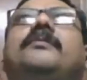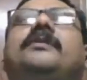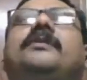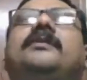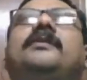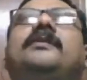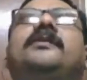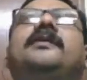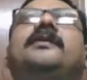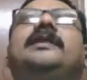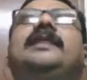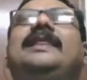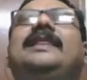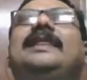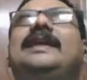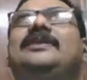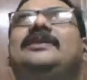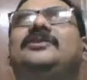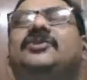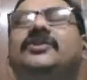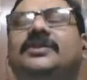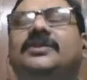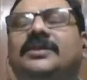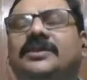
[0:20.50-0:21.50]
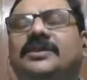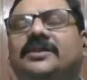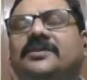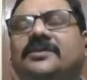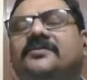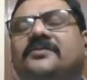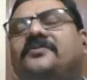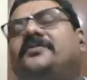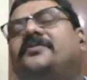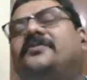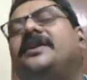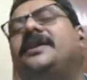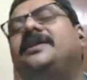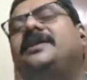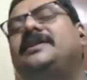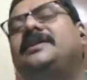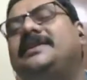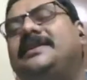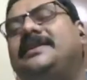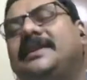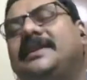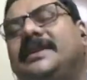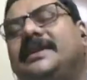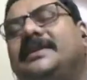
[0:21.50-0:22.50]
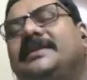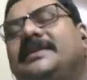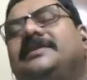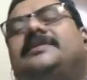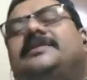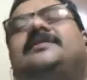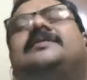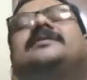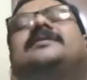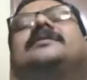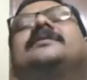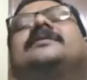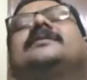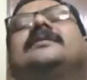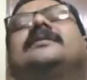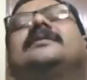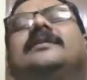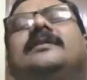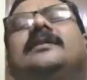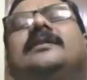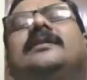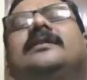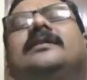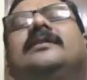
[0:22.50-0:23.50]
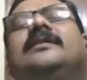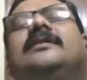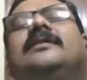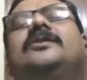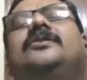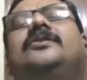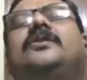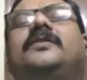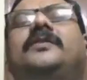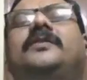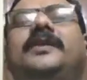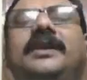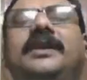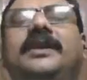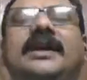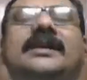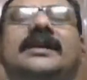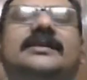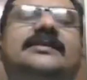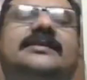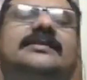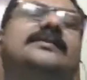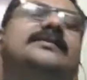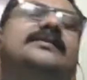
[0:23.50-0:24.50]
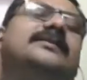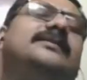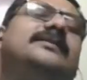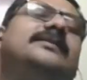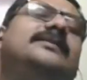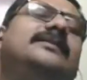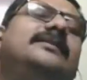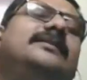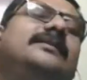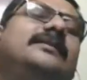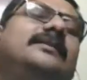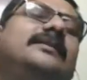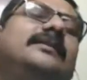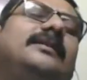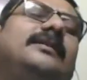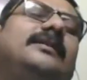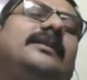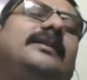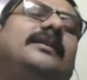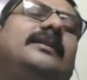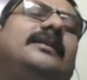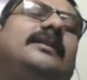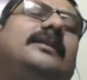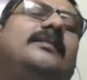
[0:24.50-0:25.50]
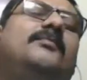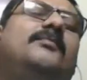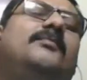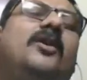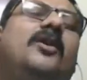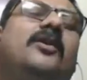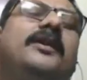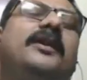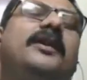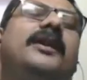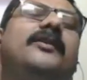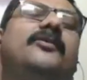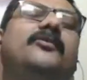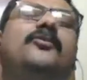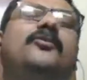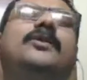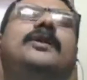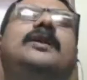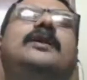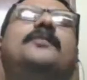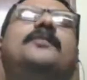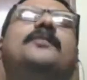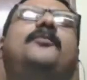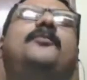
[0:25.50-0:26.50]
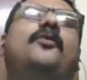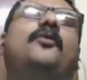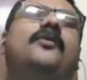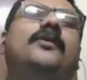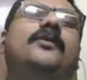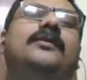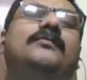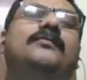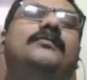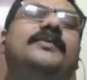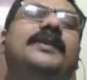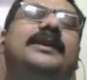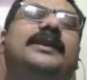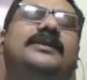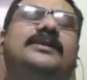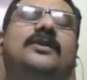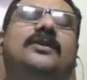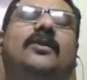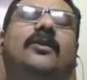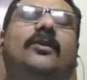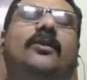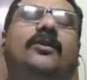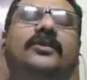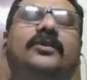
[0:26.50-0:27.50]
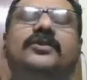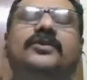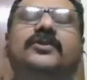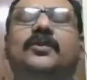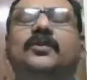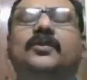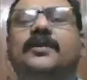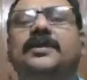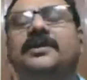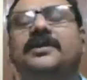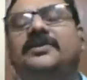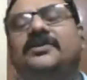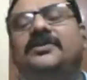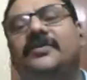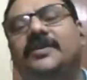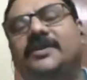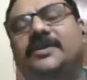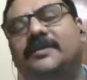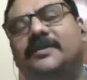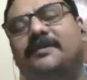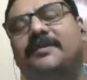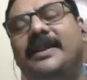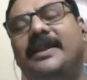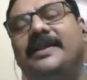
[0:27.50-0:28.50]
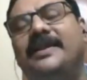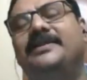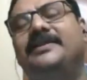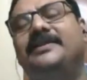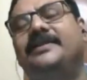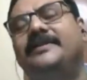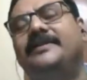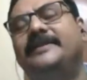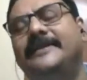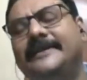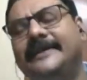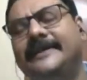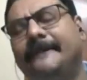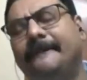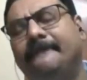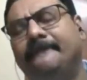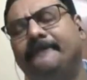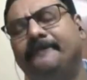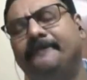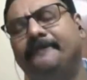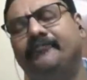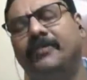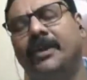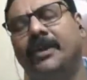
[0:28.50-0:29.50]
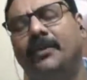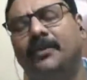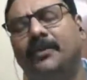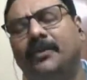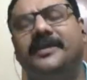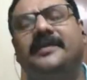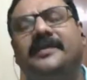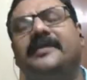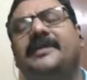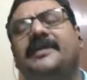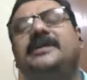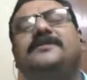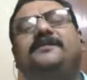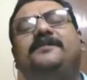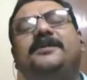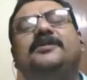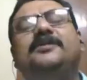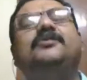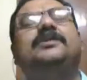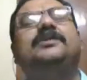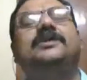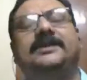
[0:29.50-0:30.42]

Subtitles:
legend, fairy tales to create a mock heroic poem that also is resplendent with great beauty.